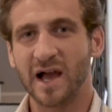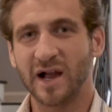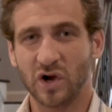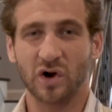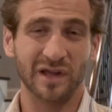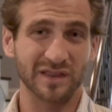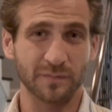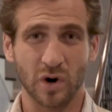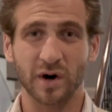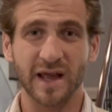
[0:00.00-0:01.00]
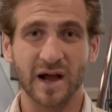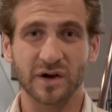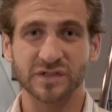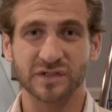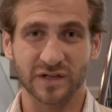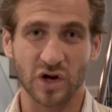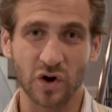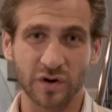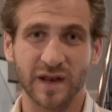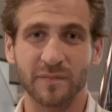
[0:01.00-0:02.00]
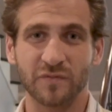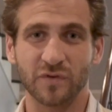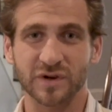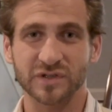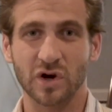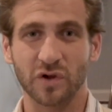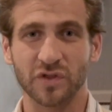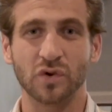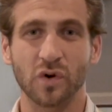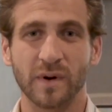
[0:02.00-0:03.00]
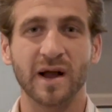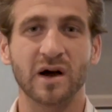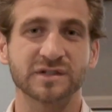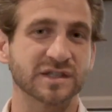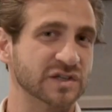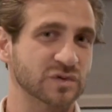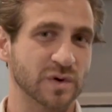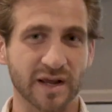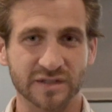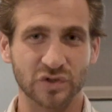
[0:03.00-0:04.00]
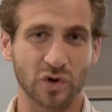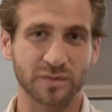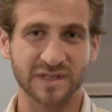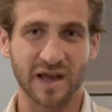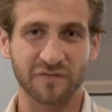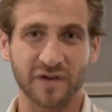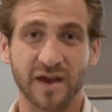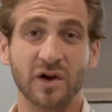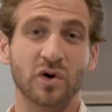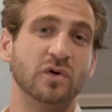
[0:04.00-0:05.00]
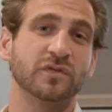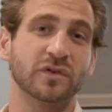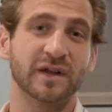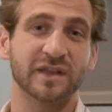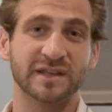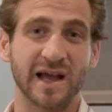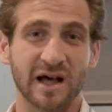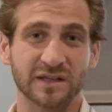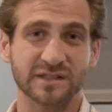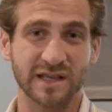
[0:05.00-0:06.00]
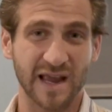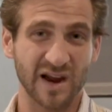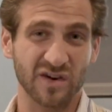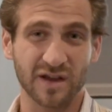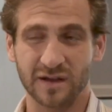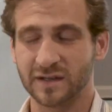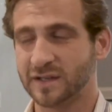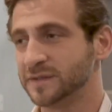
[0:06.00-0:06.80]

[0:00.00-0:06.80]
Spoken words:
I call it like the party house. The code name for it is called the Norma House because it's right next to Norma's Cafe over in the Dallas area.